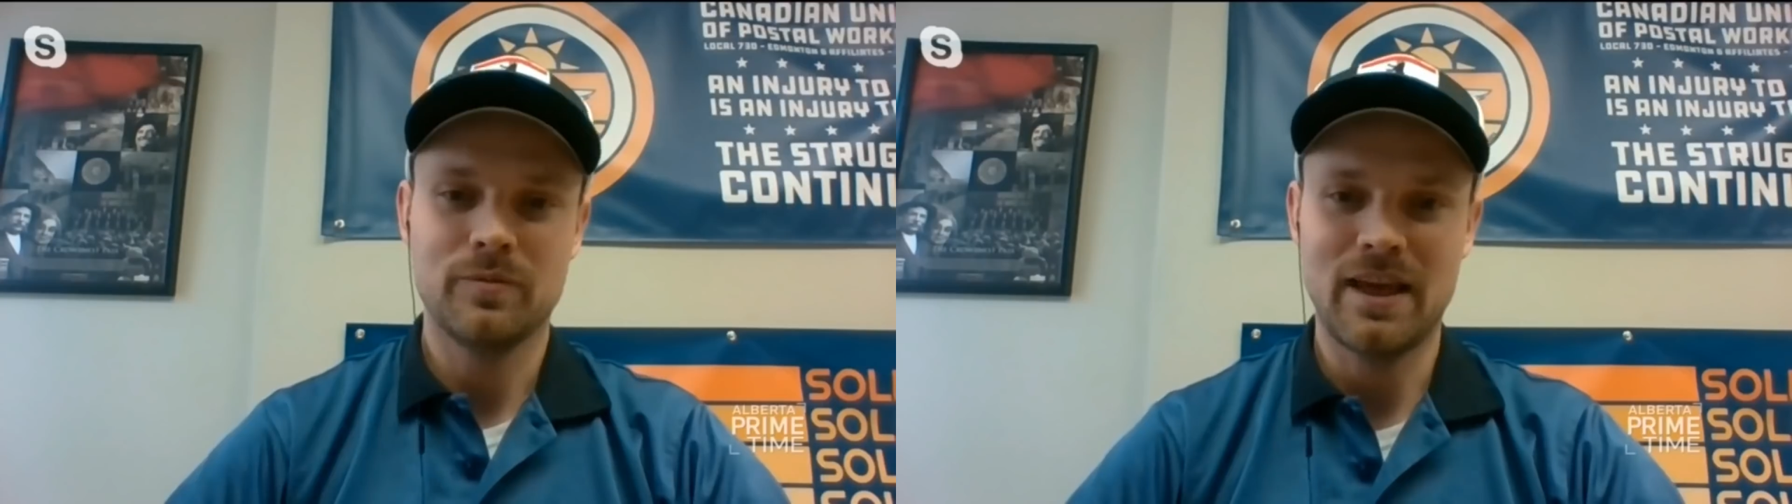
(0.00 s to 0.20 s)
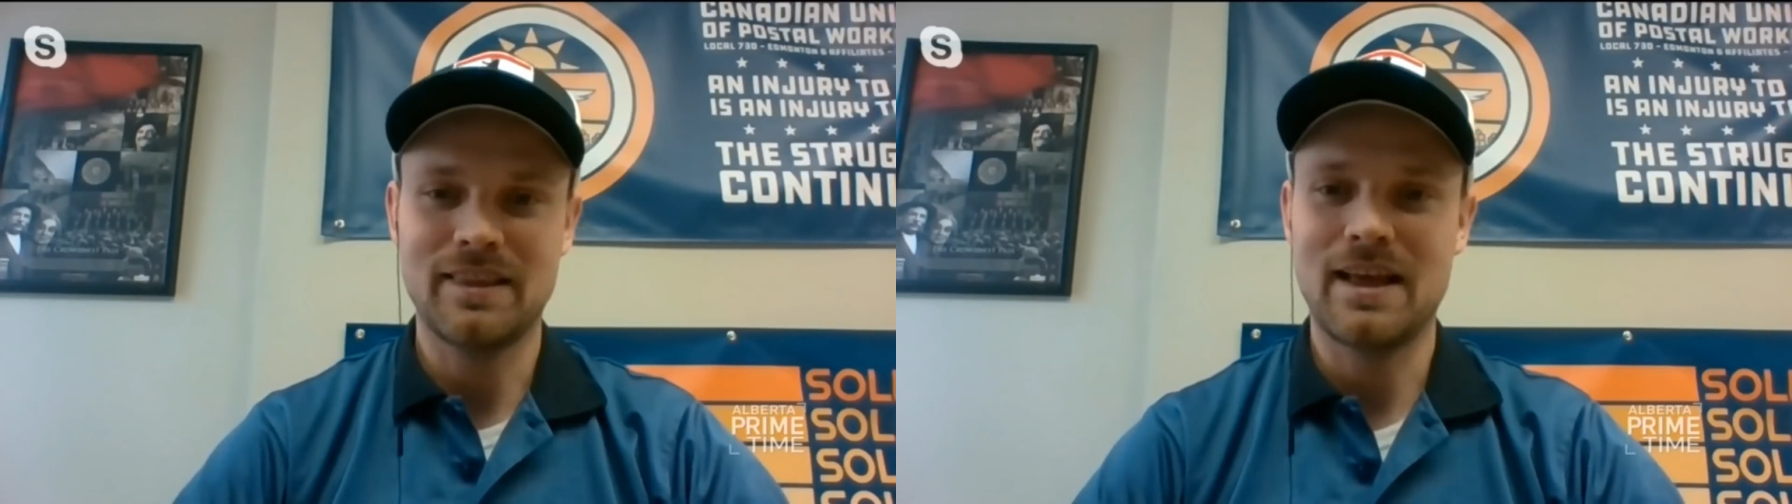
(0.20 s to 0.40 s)

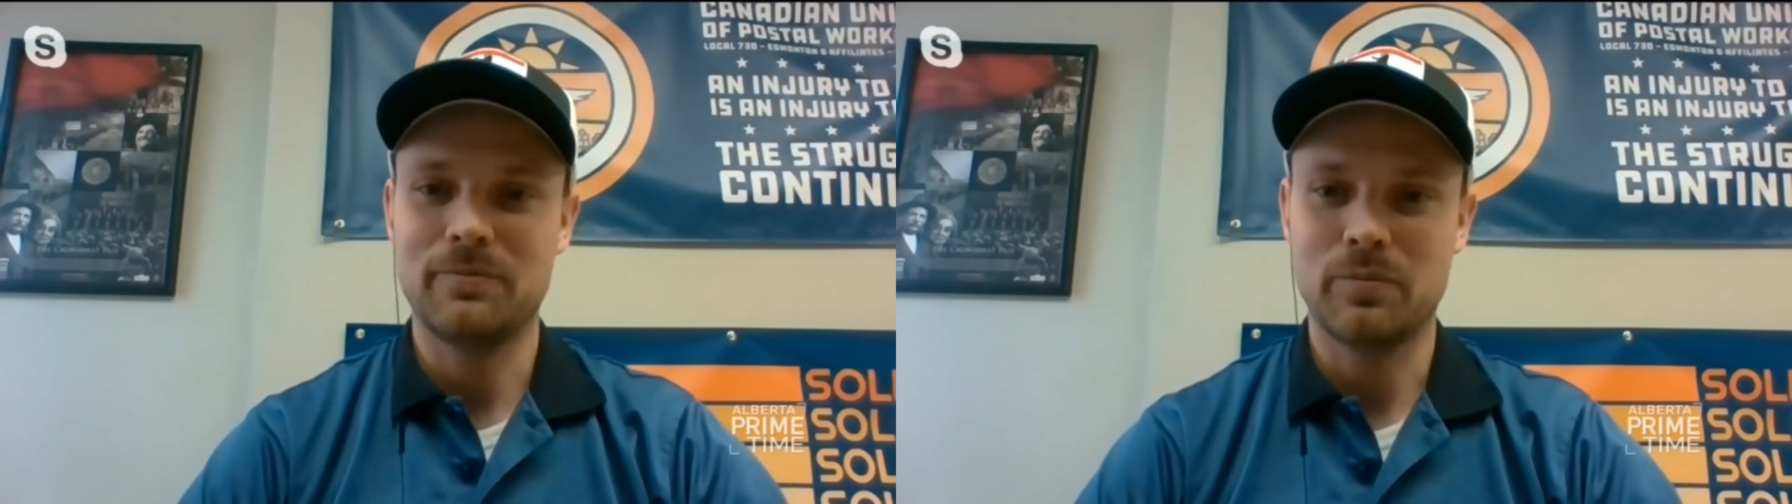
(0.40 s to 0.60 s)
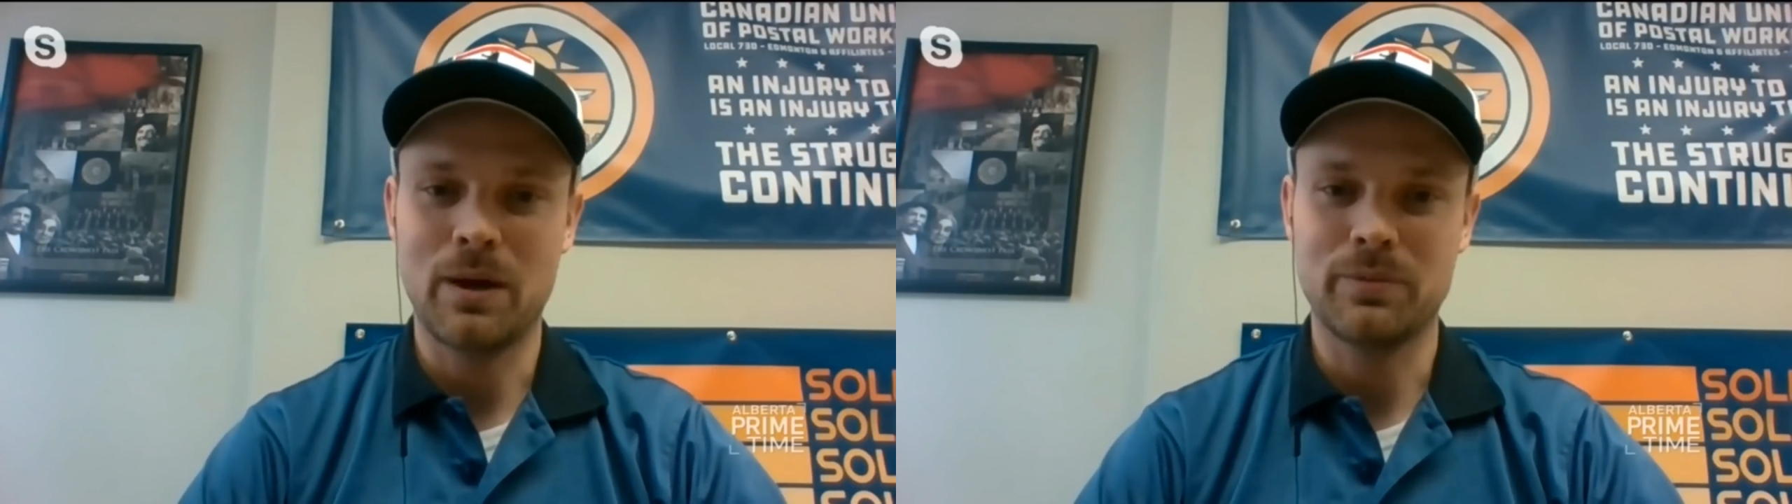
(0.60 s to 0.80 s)
get
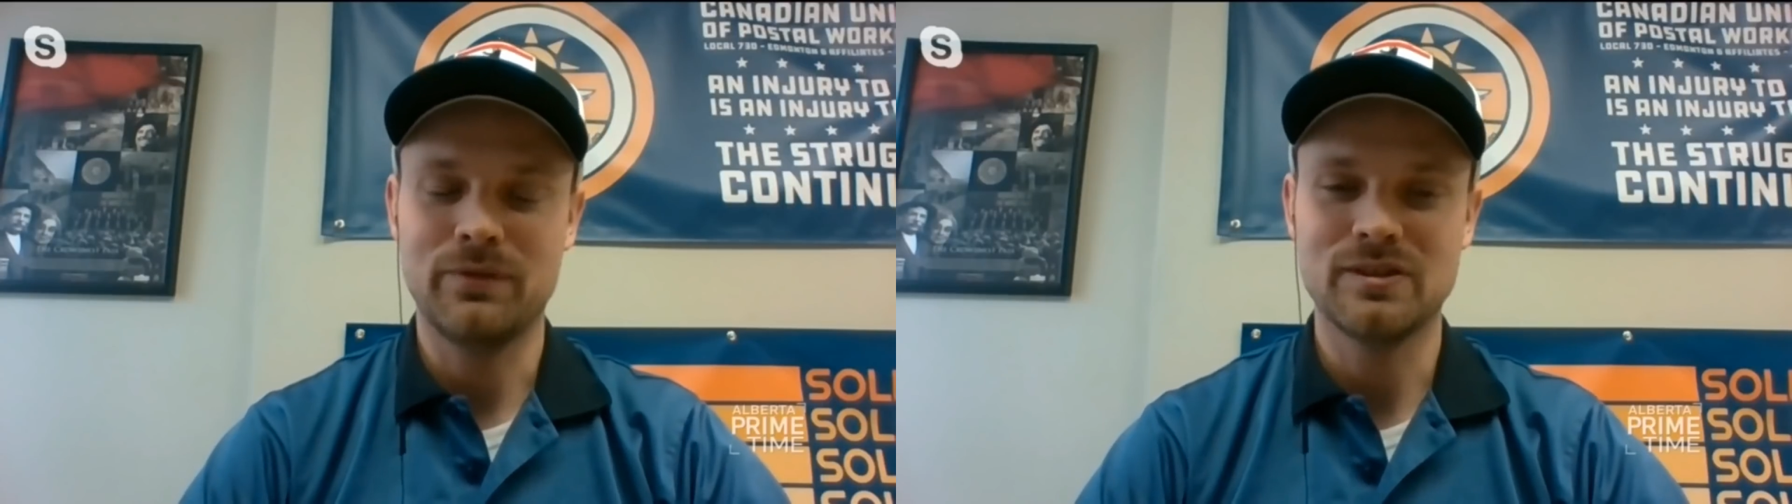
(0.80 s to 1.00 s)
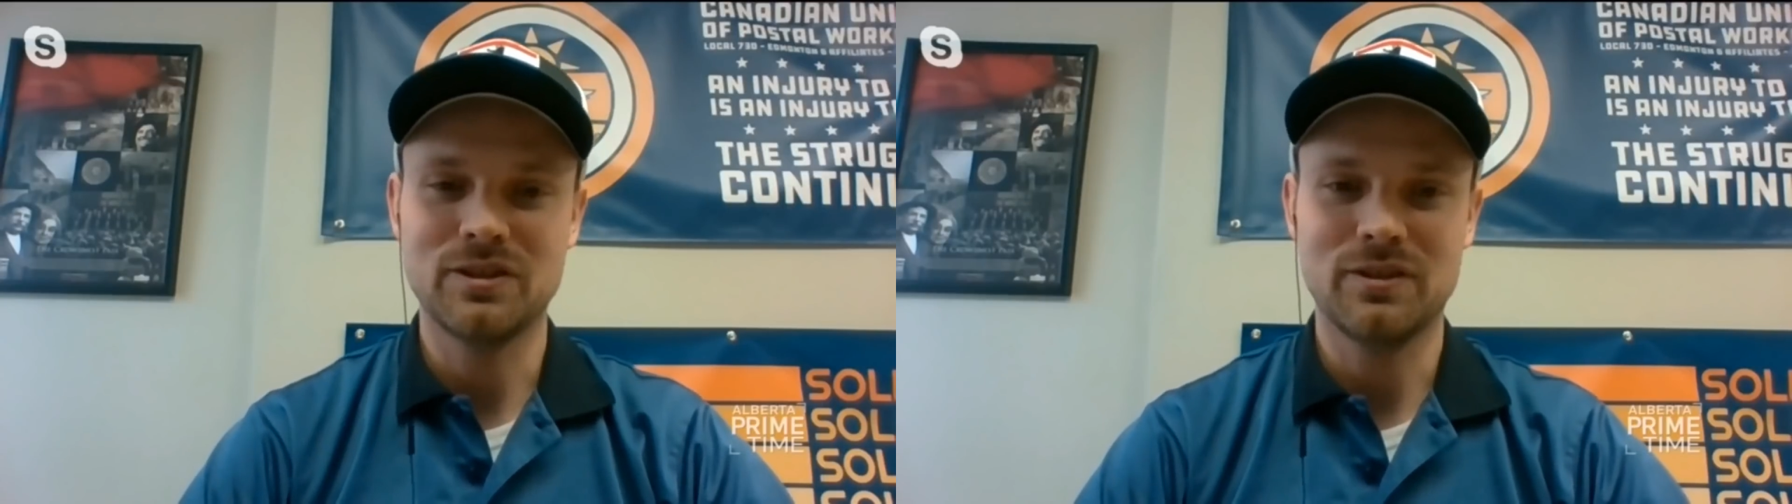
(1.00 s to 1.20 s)
that proper
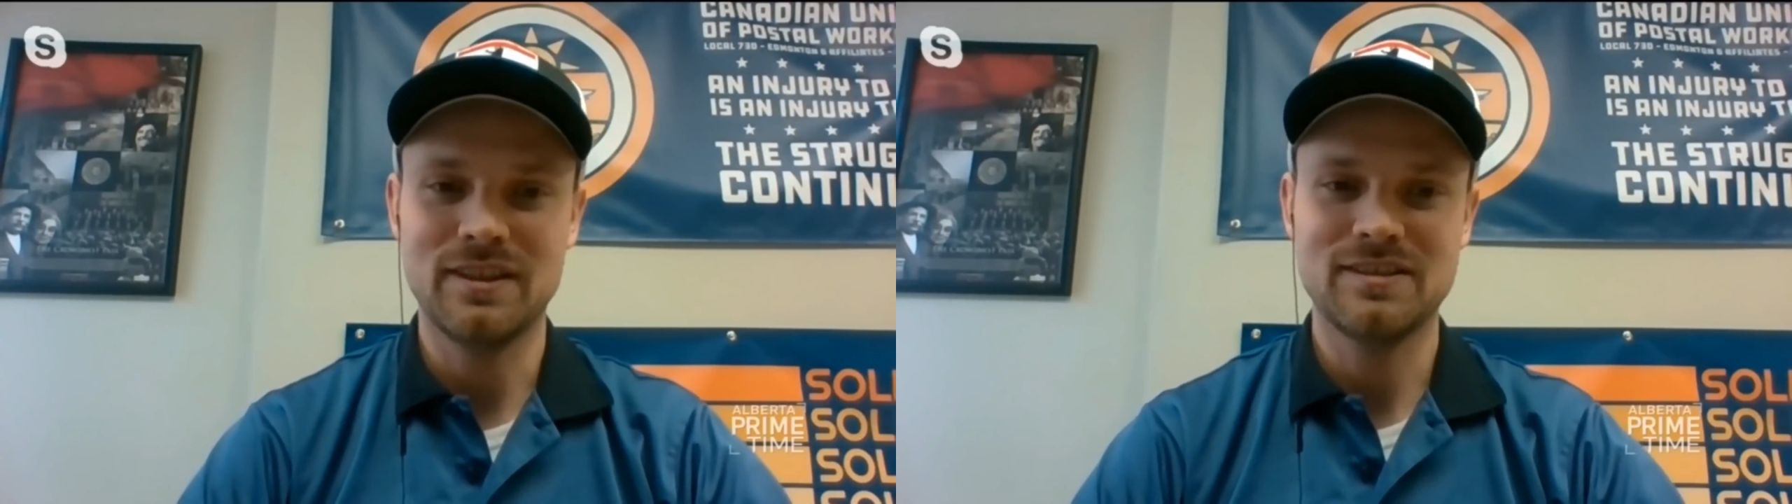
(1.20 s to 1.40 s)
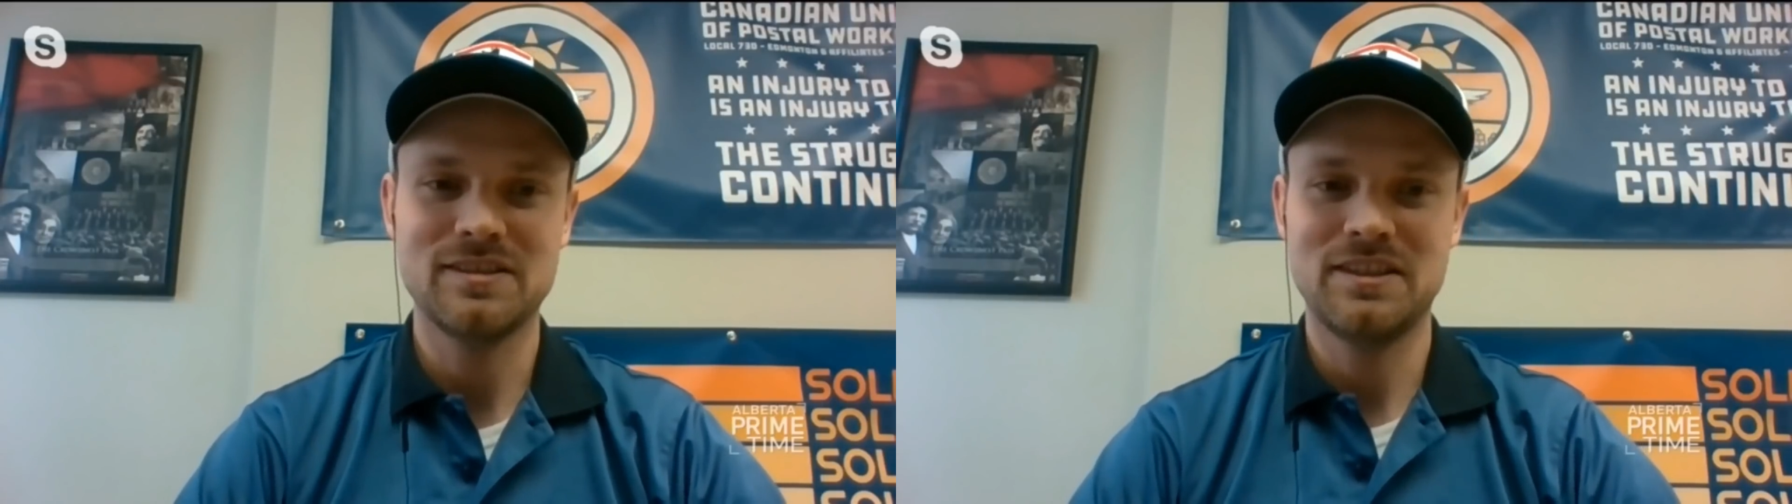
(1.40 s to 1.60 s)
physical
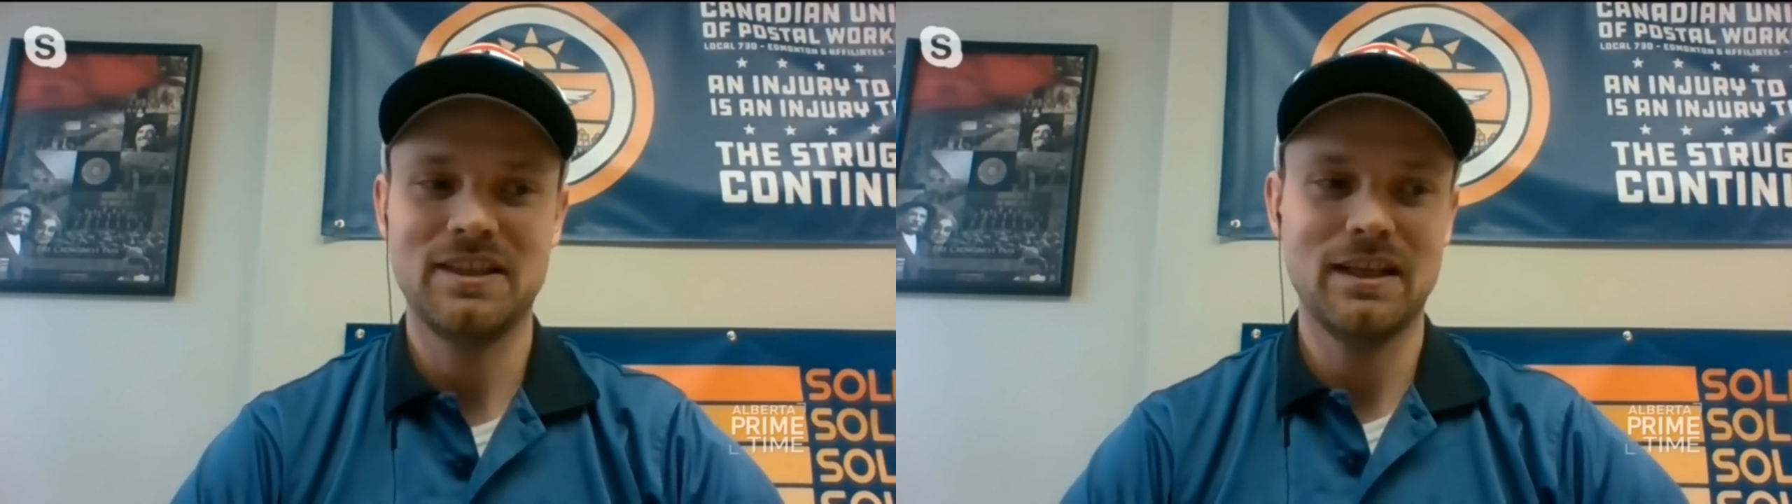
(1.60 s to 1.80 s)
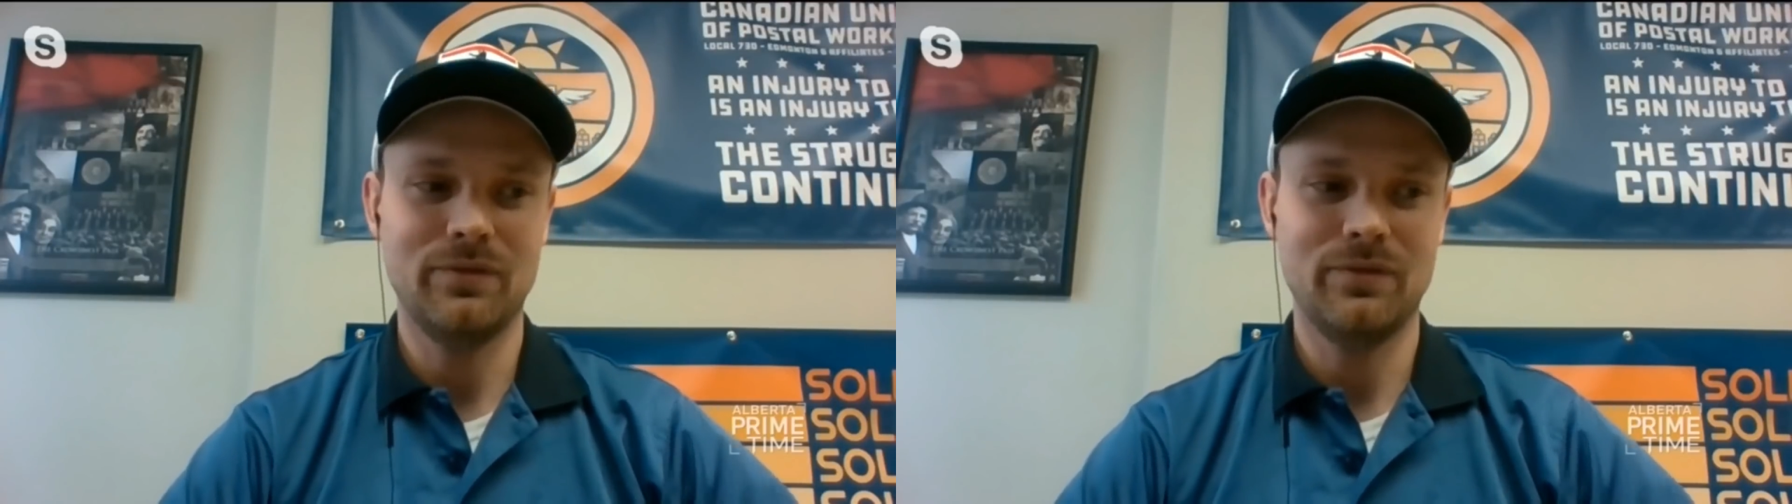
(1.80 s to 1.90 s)
distancing.